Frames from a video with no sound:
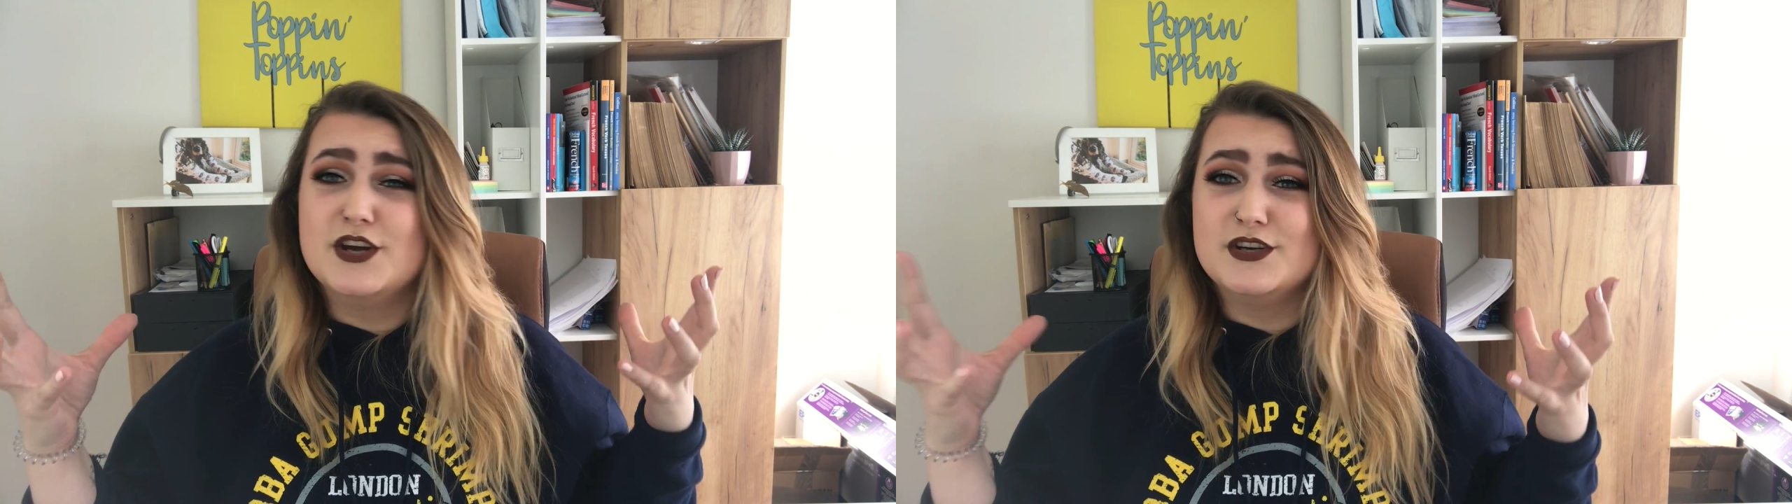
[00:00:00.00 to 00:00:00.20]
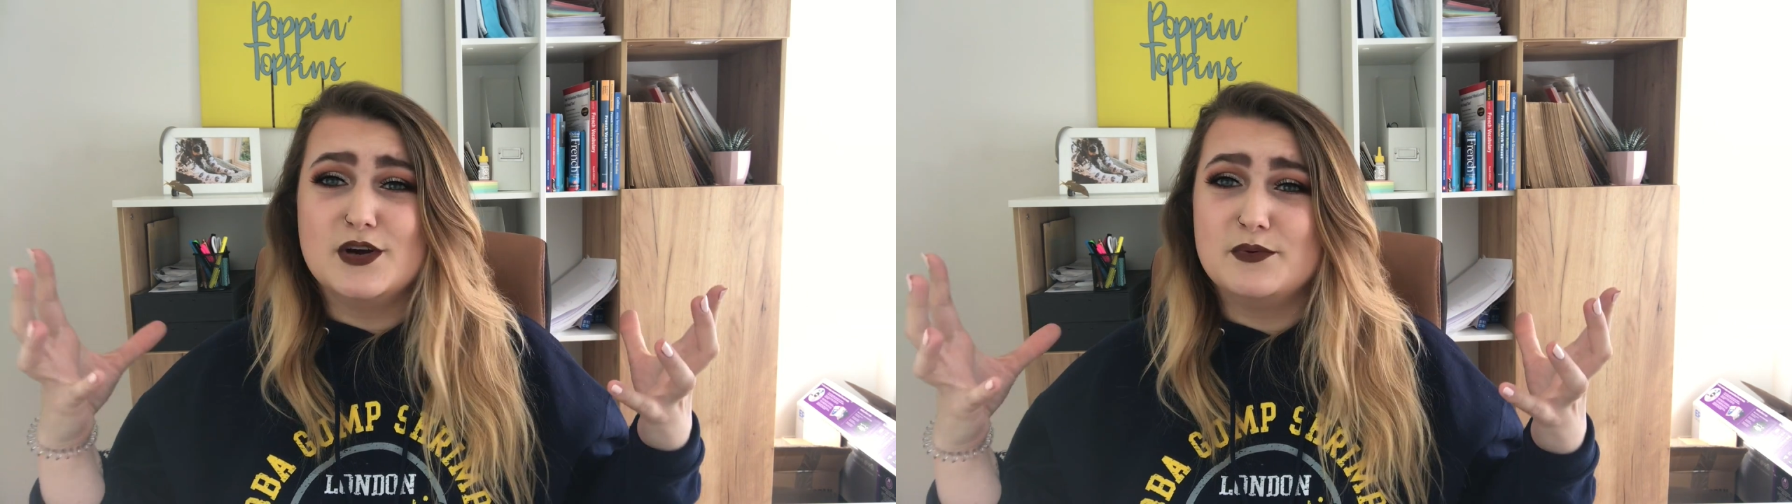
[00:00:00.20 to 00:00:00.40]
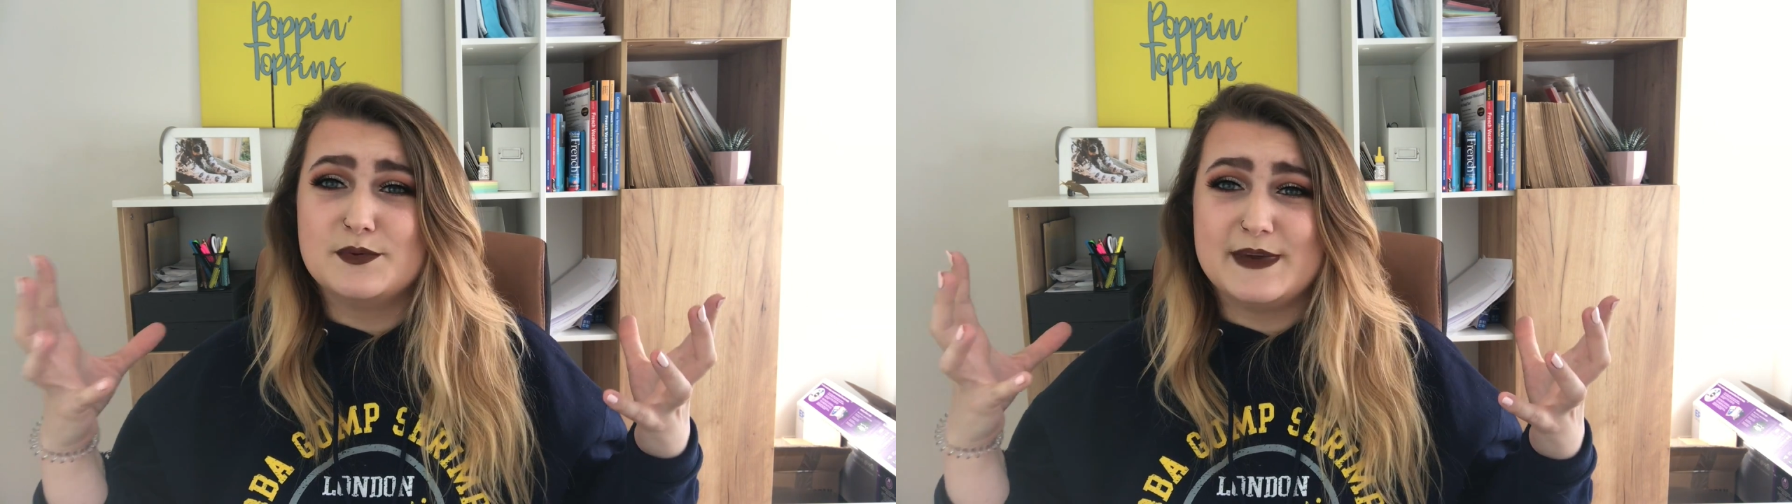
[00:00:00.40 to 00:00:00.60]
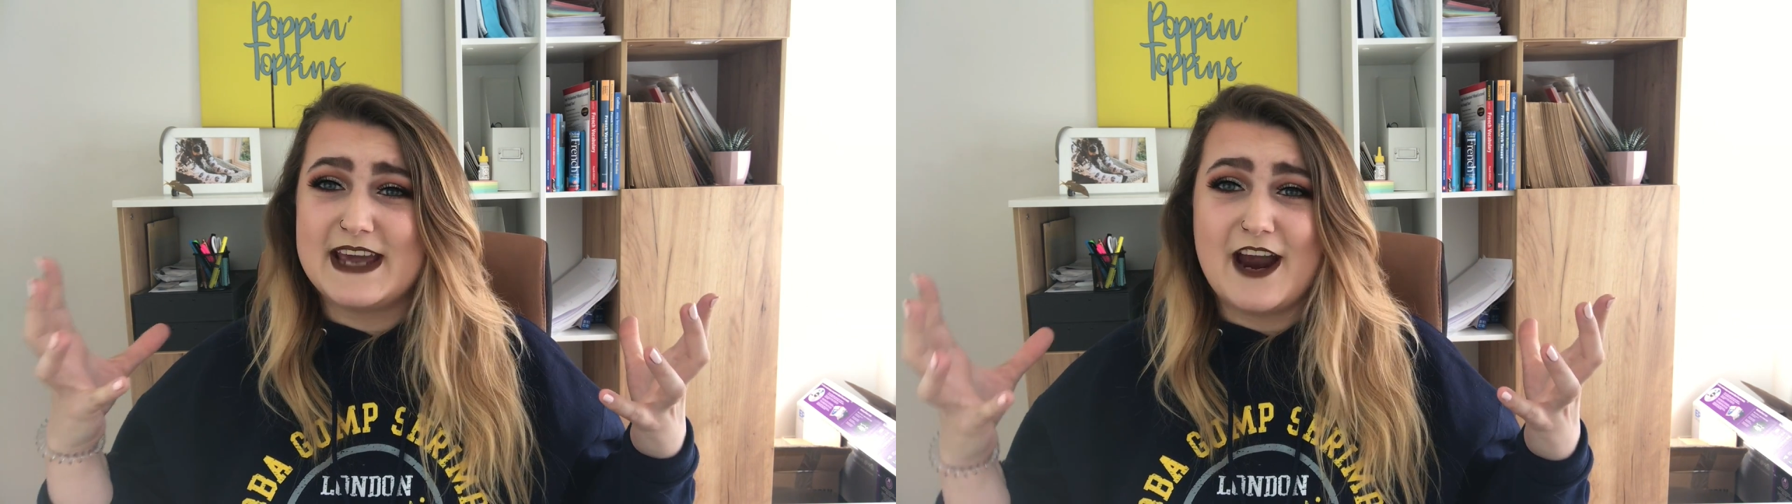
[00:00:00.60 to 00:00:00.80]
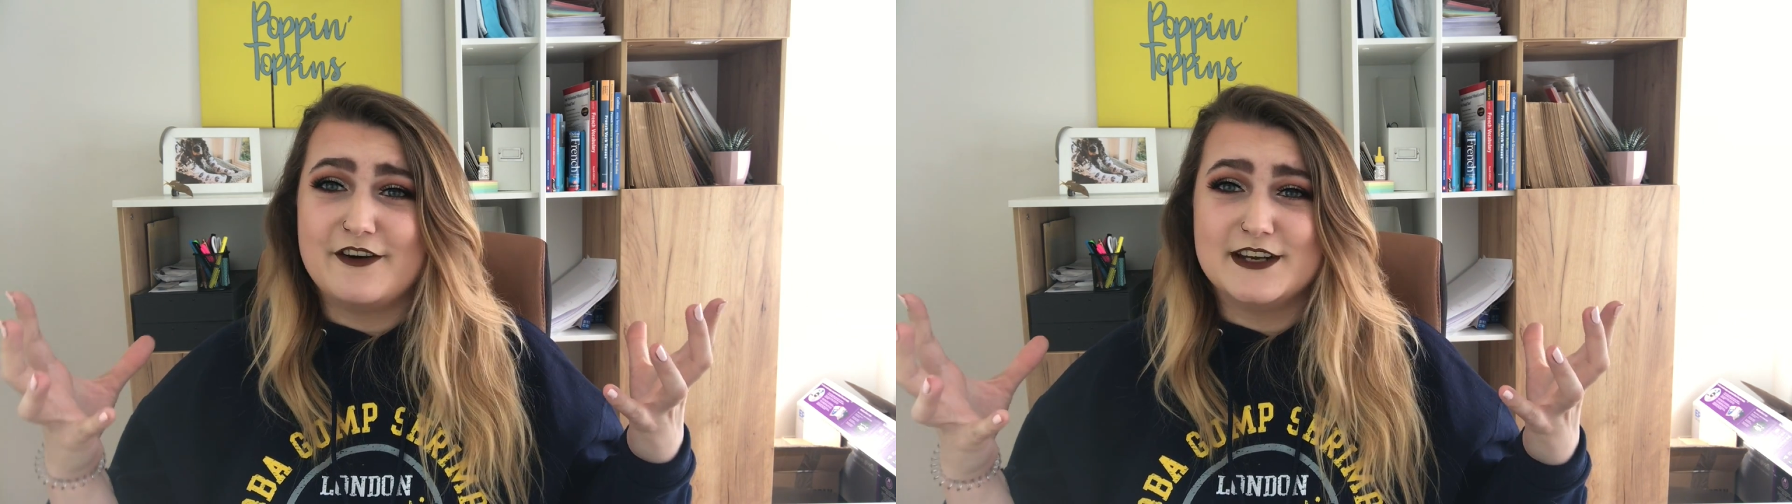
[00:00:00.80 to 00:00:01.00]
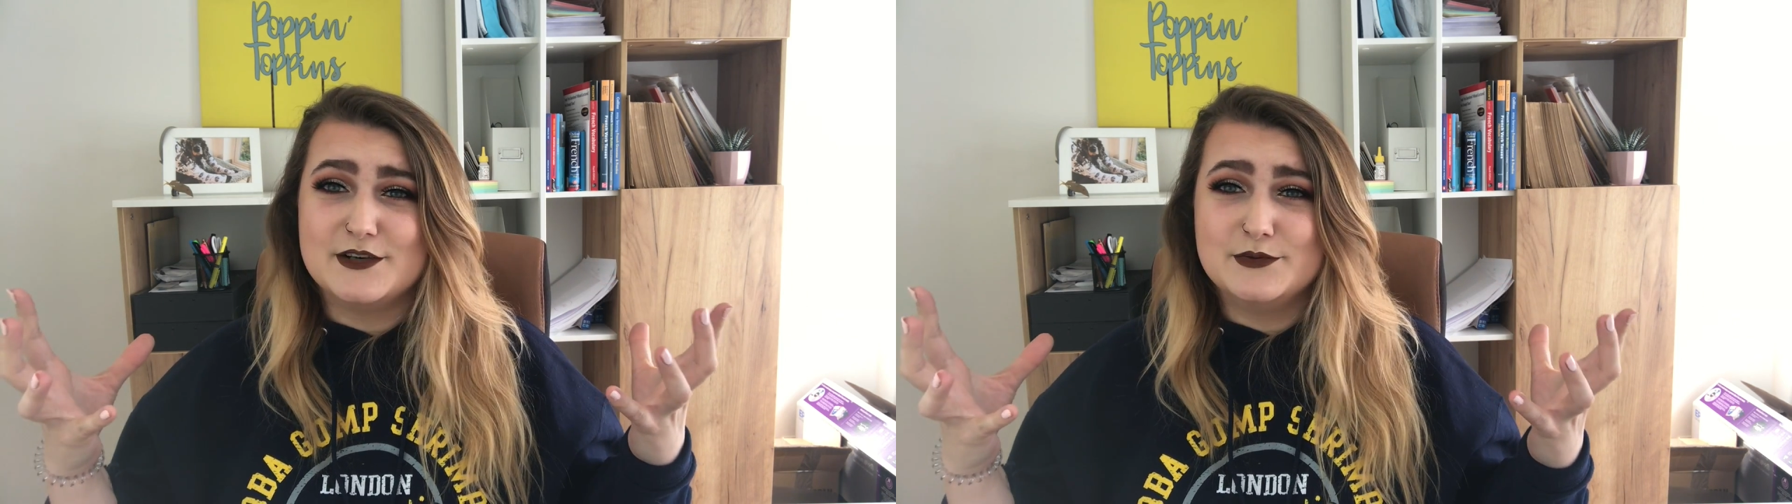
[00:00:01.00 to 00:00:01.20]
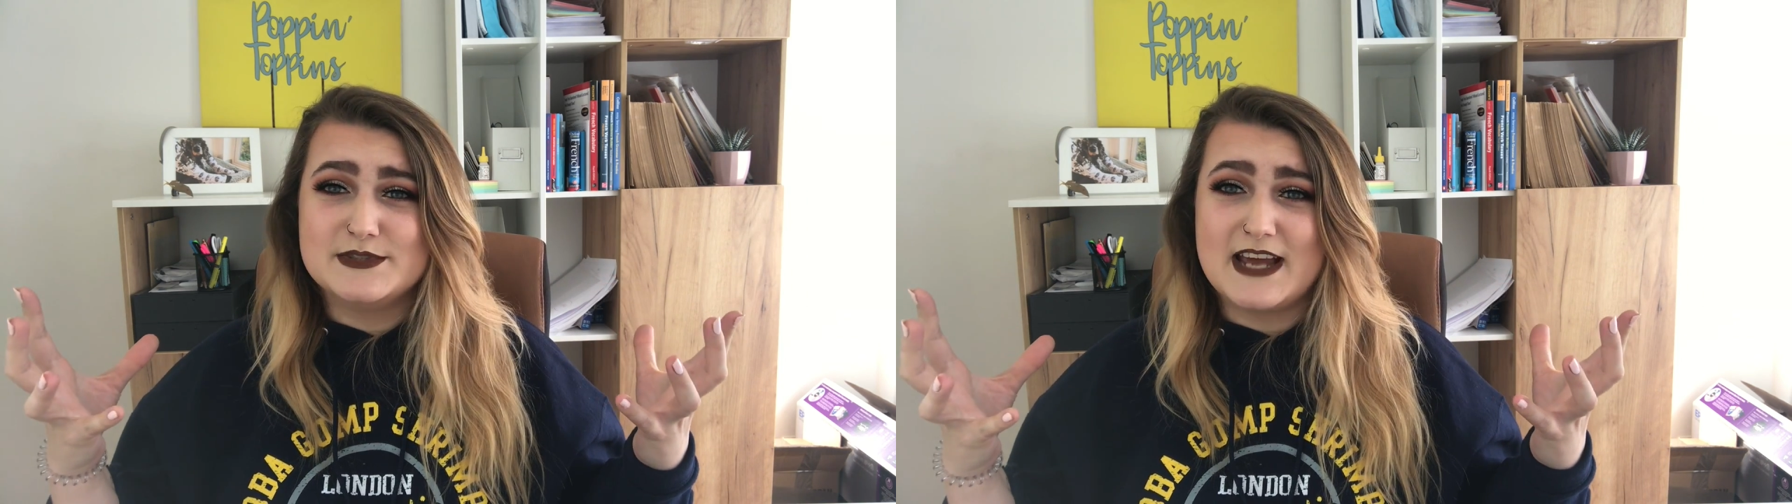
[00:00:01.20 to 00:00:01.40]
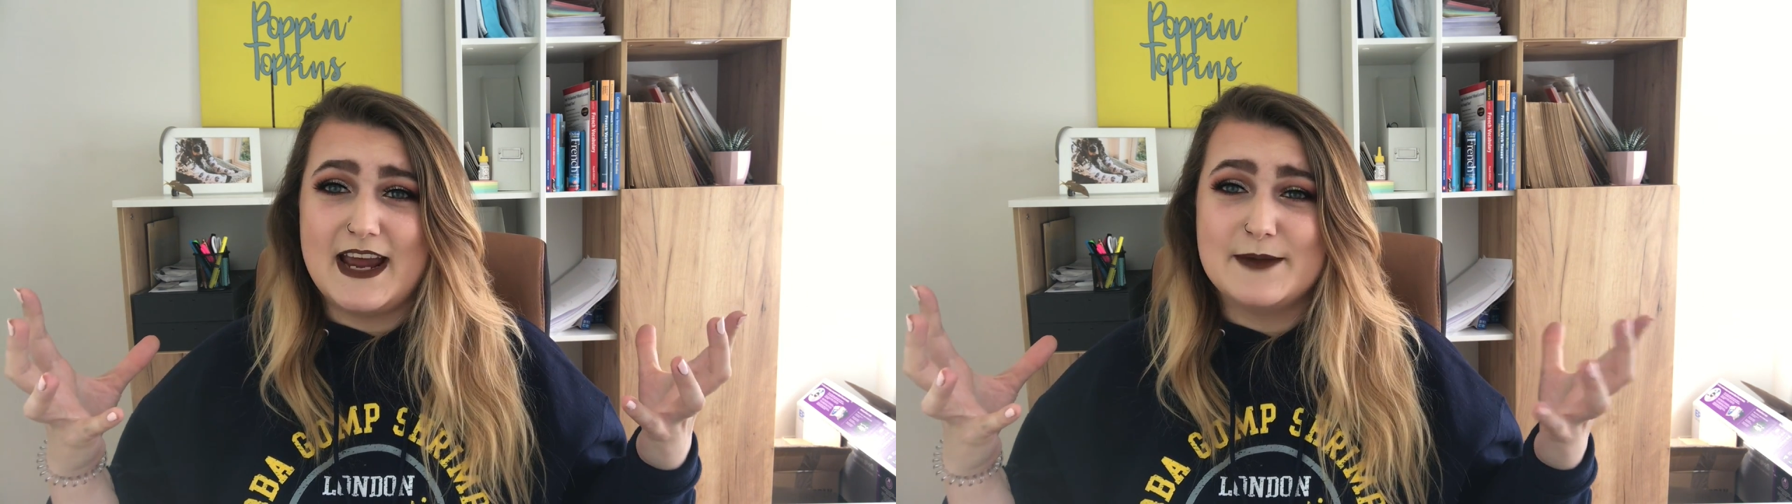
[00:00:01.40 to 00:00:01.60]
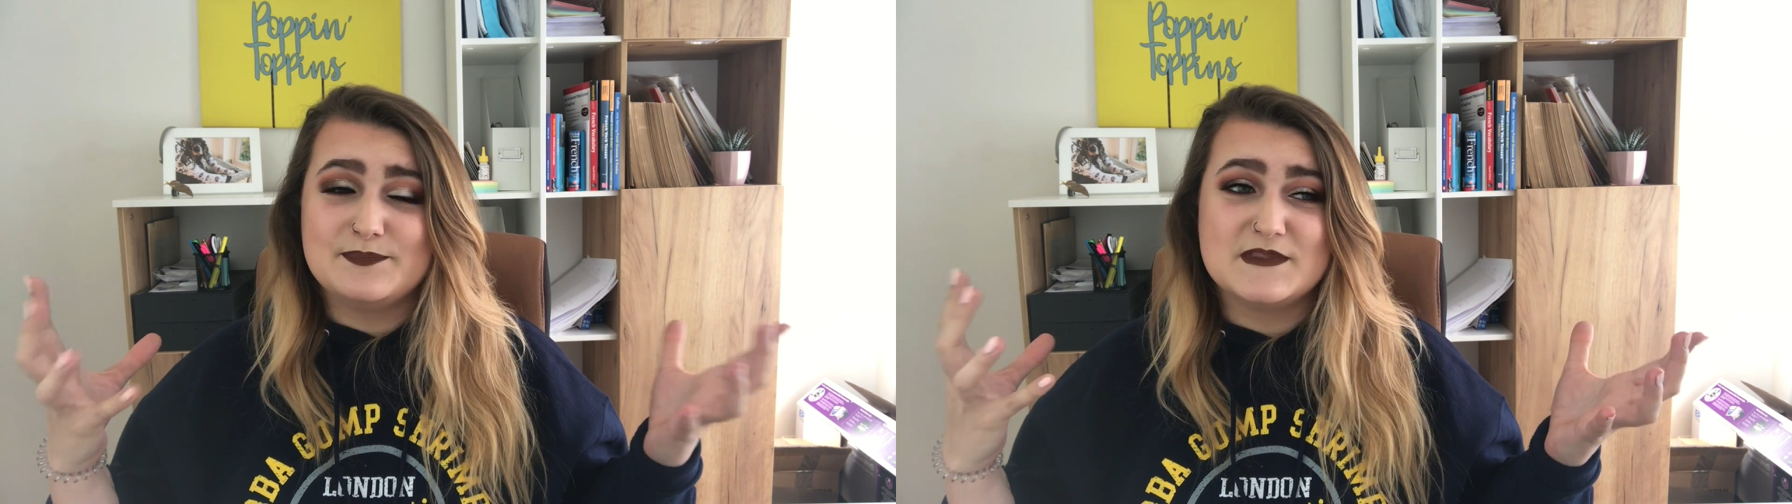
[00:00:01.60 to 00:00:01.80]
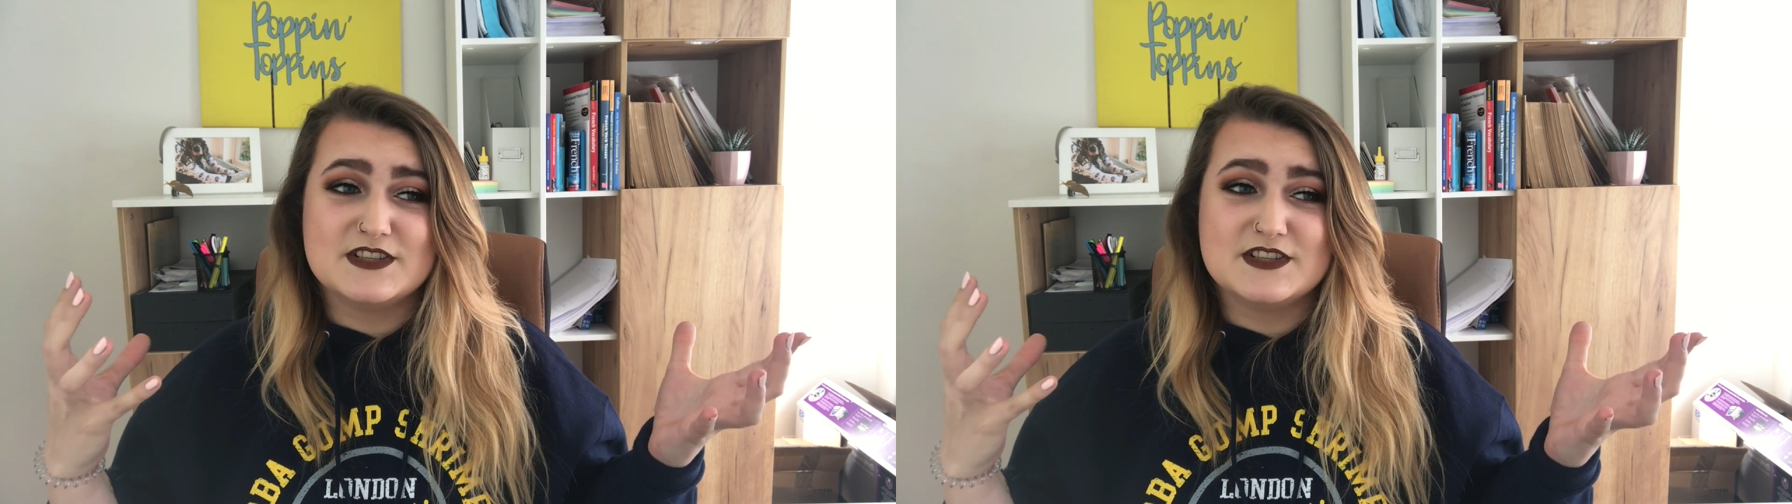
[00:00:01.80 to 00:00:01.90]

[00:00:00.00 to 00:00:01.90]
you don't want to be carrying it all day.